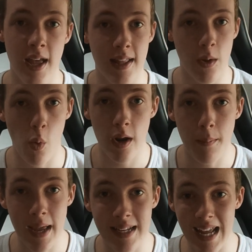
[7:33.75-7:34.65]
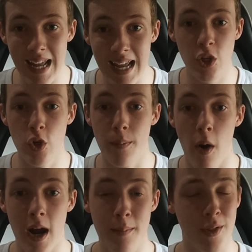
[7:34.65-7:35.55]
They want to maintain the
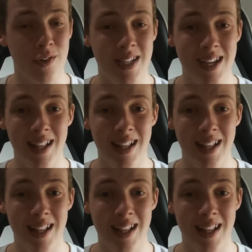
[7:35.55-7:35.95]
uniparty, but they're seeing